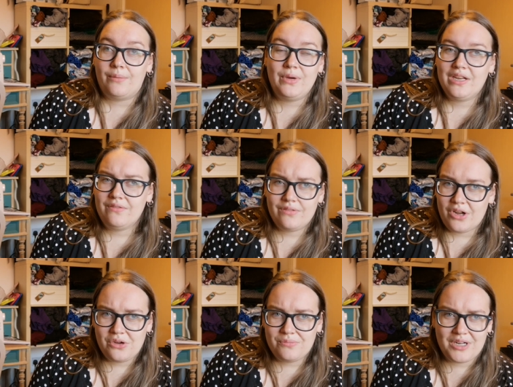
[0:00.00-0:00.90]
And we didn't
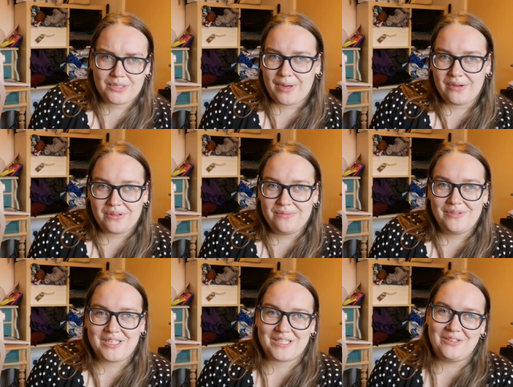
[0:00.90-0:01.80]
know much about
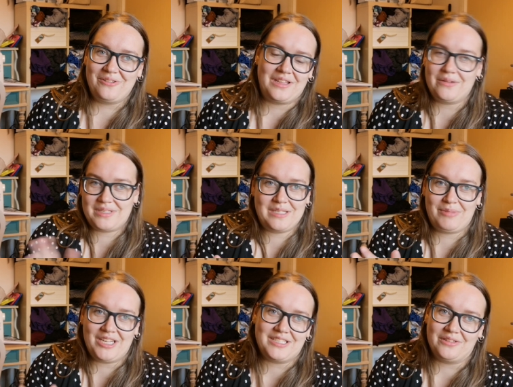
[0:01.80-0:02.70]
them, we just knew that there was this
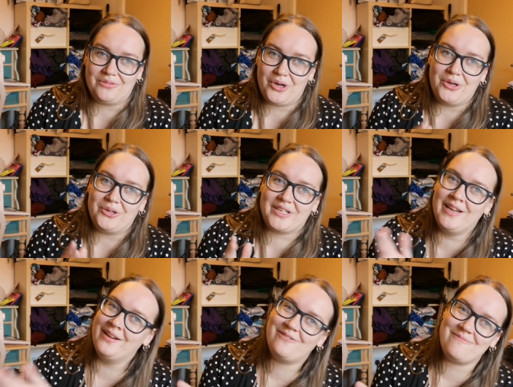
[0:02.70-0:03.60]
place down the road
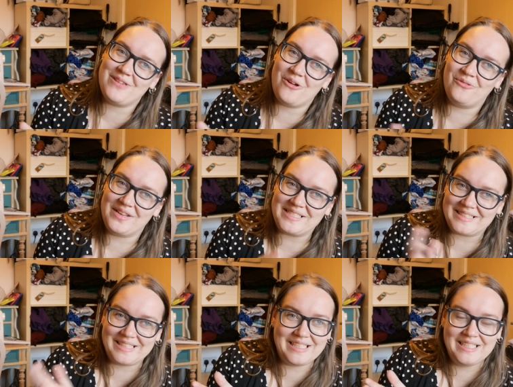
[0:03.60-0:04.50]
from the
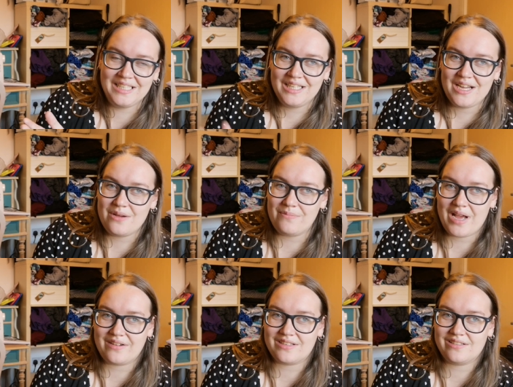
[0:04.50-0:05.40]
office that
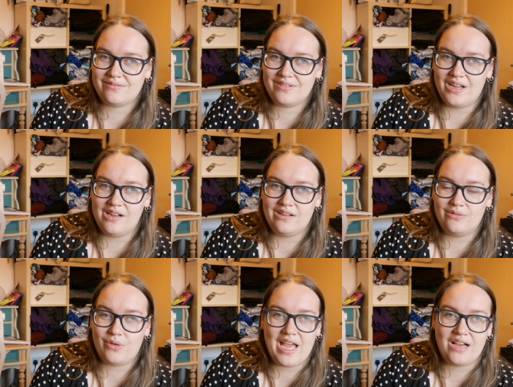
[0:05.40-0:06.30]
had
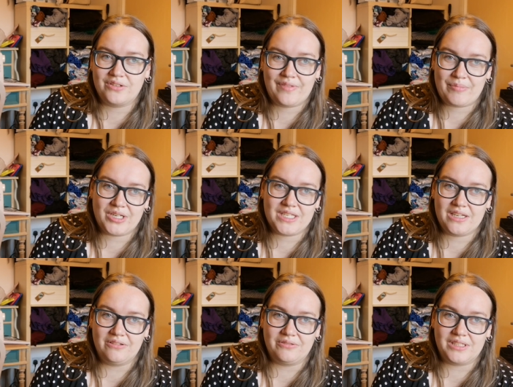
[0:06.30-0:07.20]
warehouse fabric
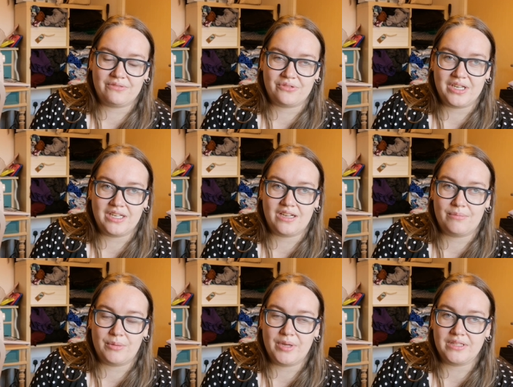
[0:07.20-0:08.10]
sales every
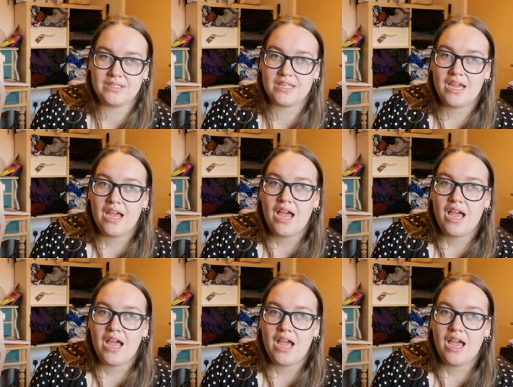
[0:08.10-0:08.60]
couple of months.